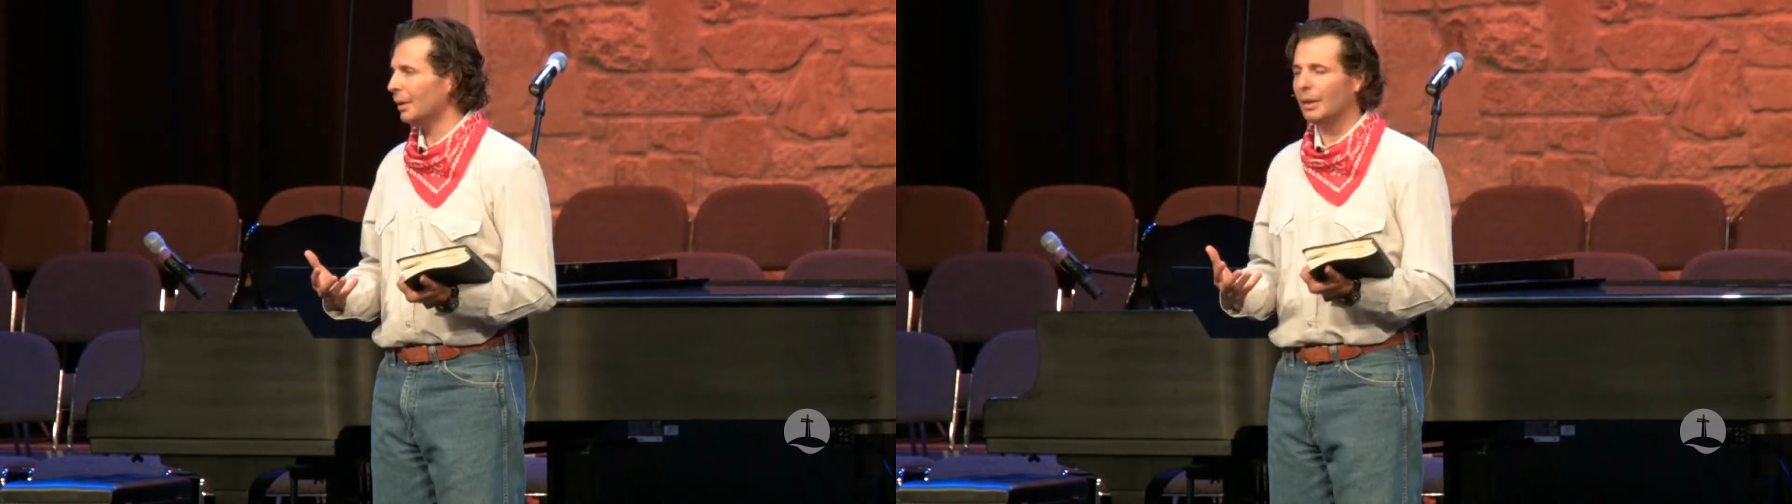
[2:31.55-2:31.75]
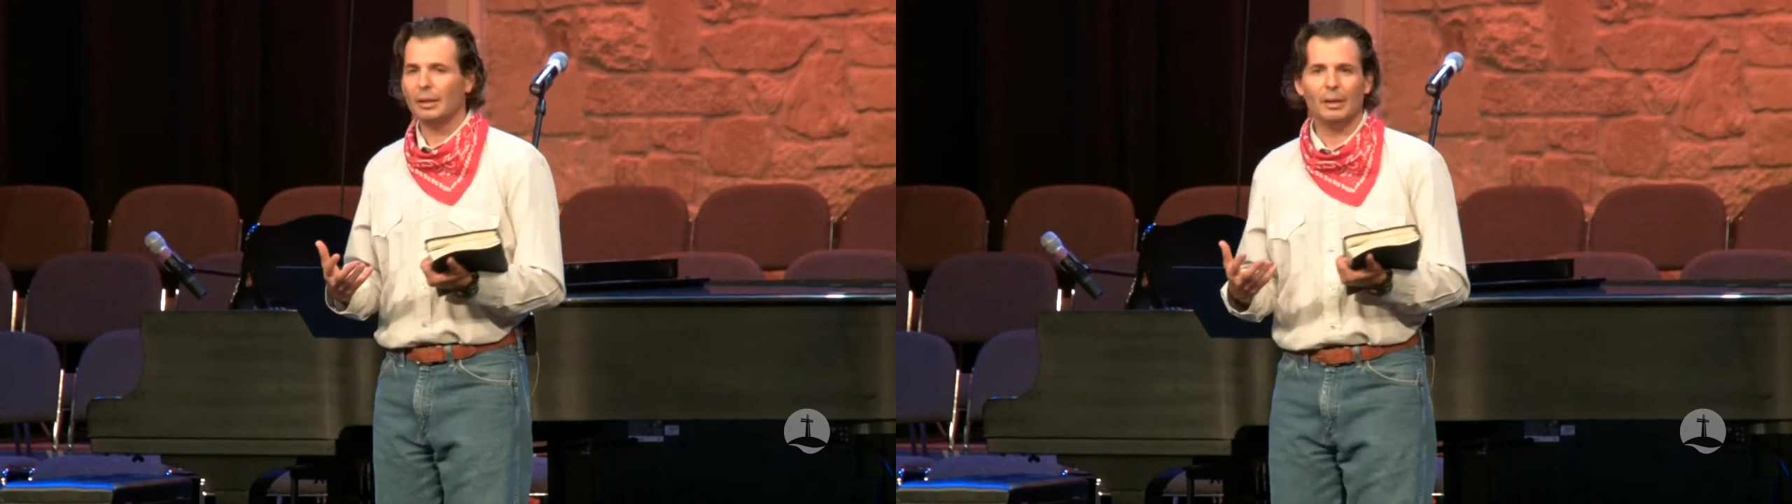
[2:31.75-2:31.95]

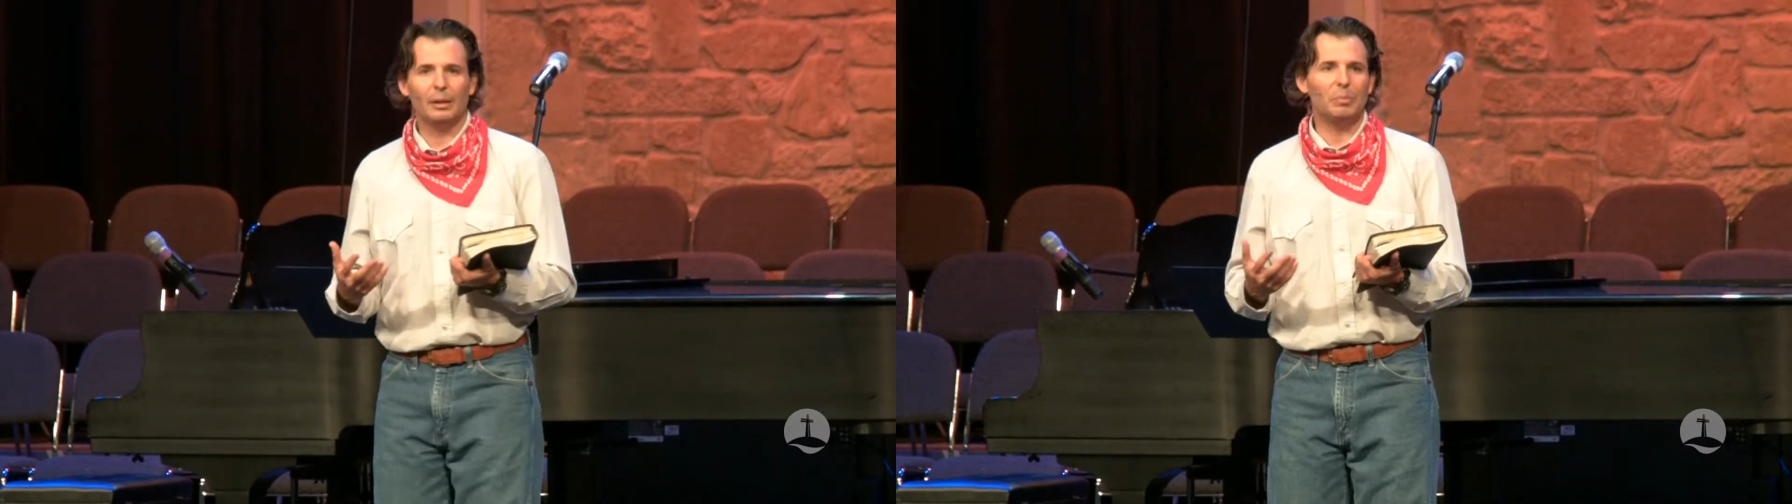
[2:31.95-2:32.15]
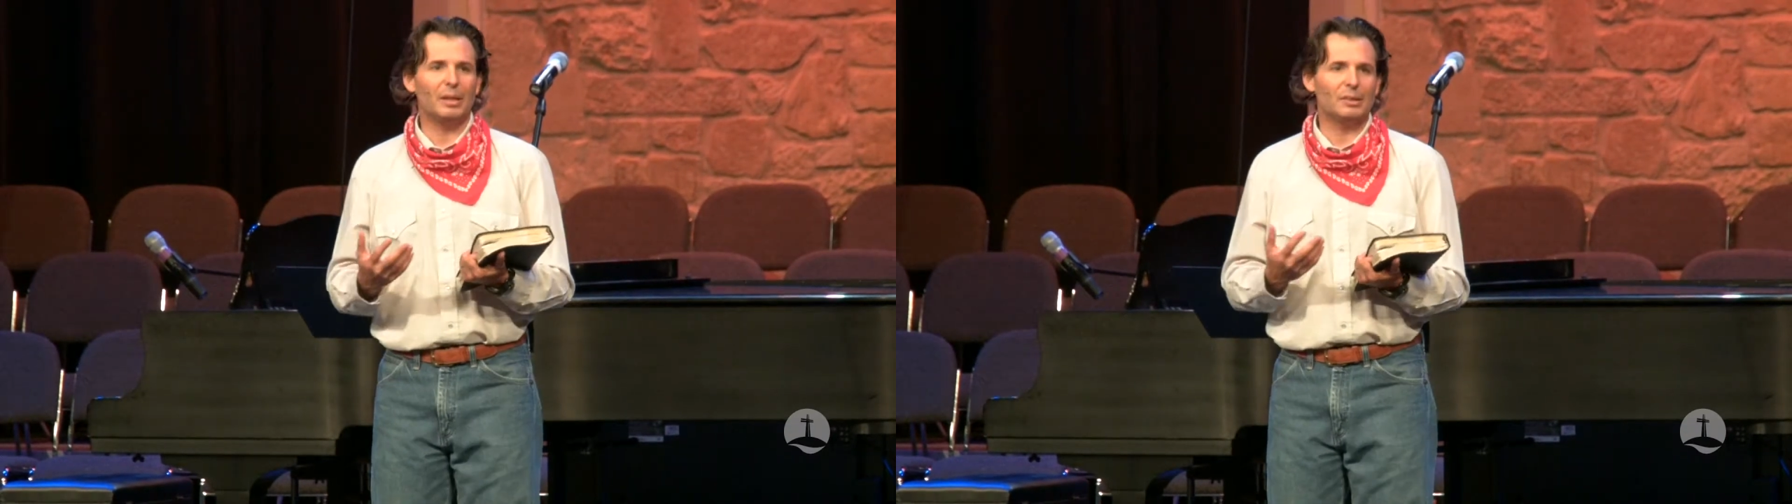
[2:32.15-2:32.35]

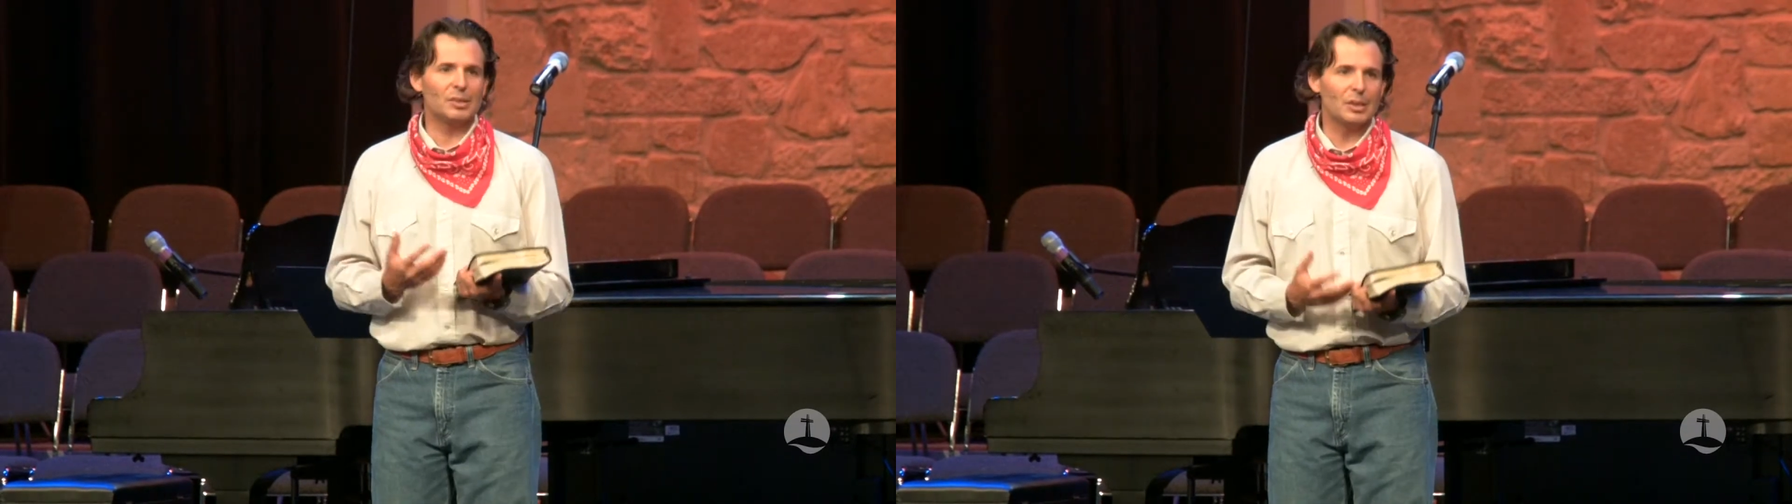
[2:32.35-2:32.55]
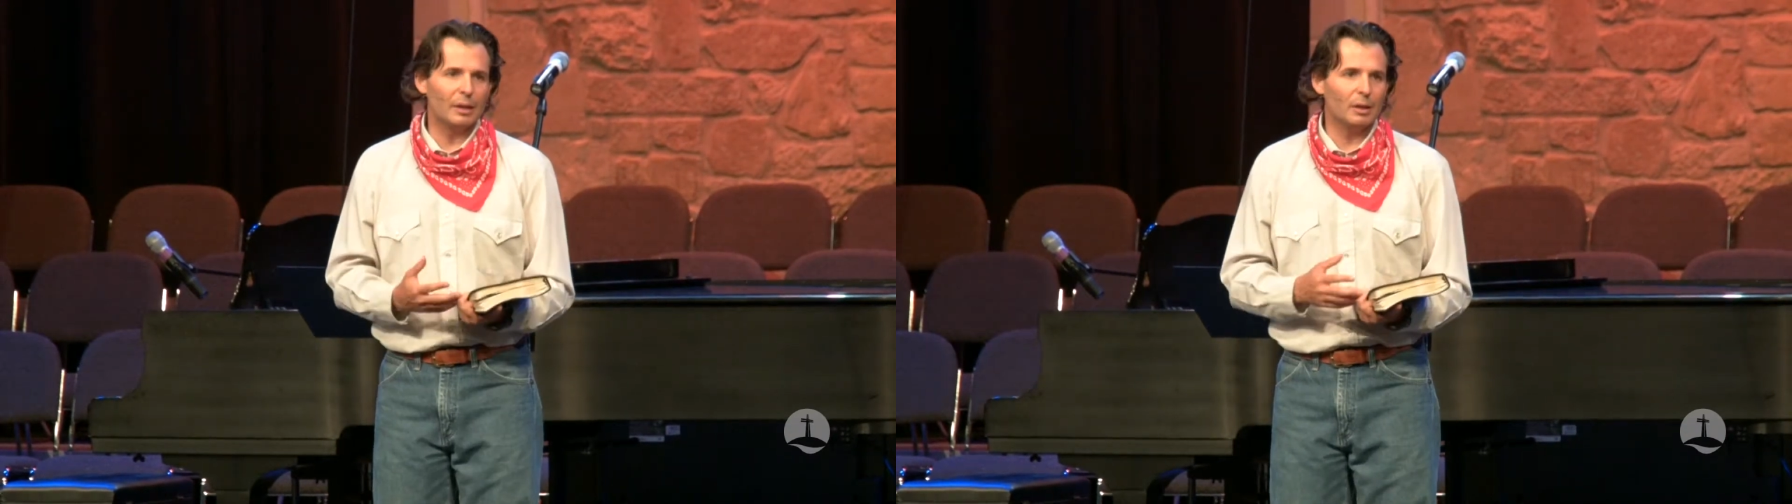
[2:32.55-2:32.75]
and be
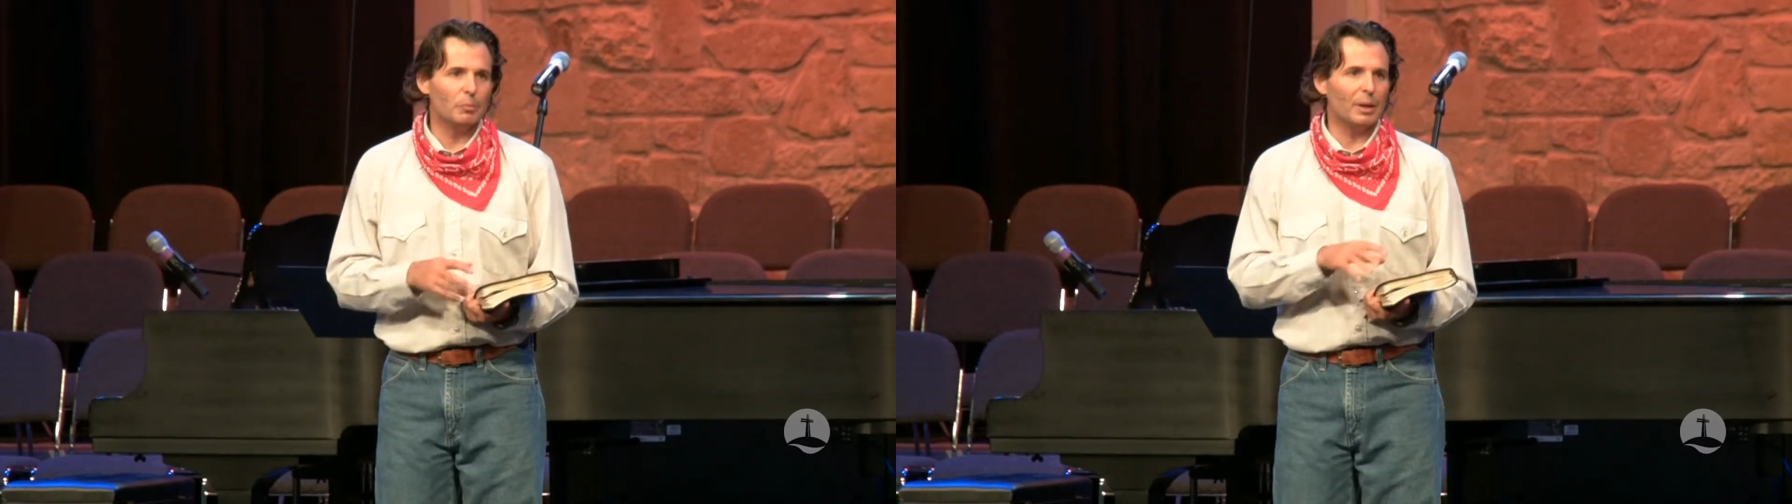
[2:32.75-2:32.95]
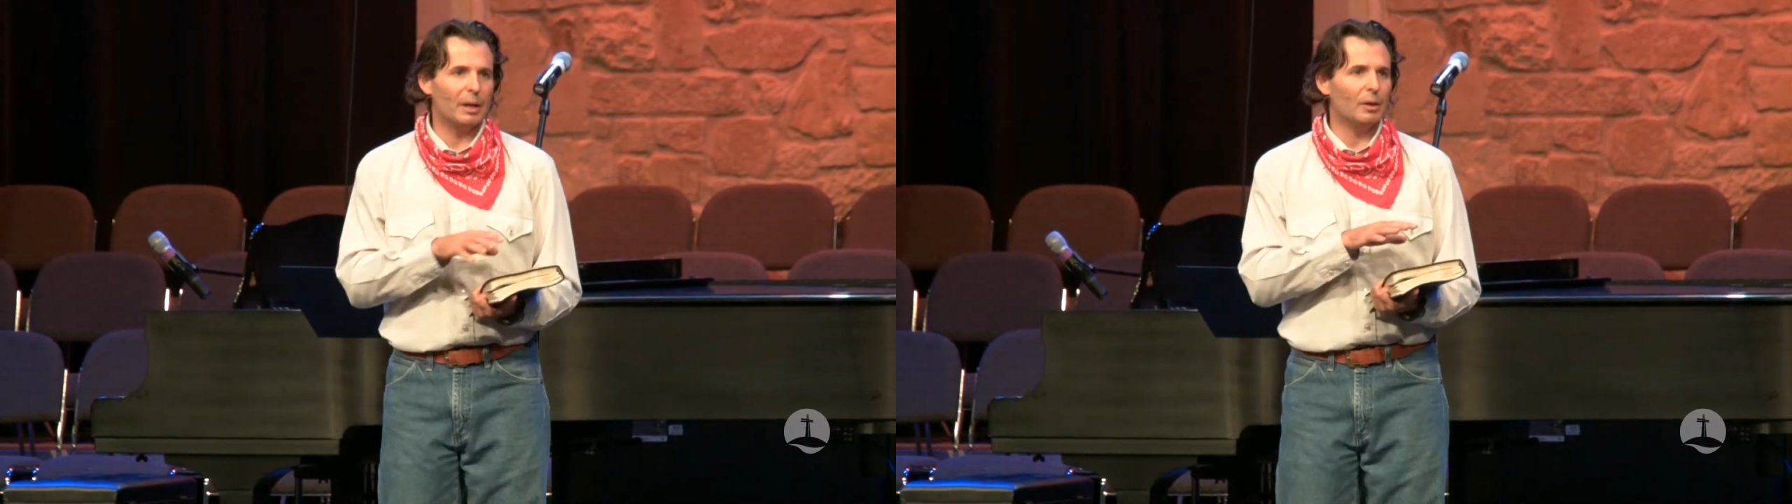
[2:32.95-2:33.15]
excited
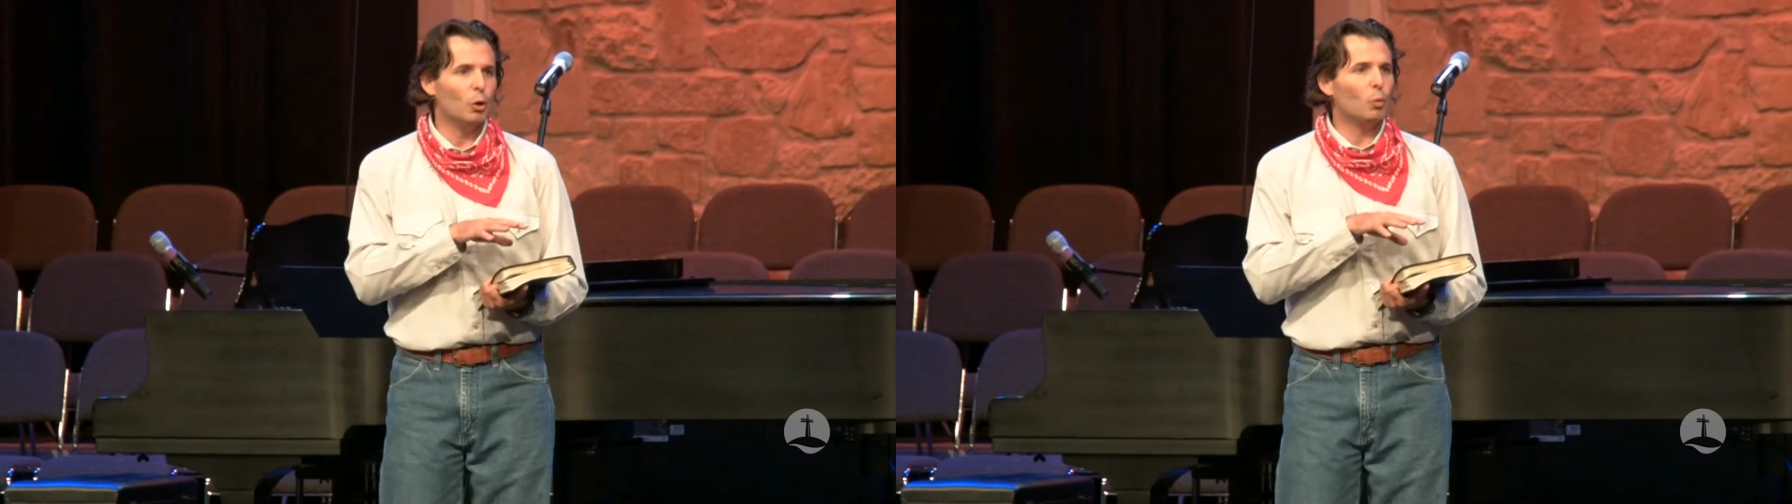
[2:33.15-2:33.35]
about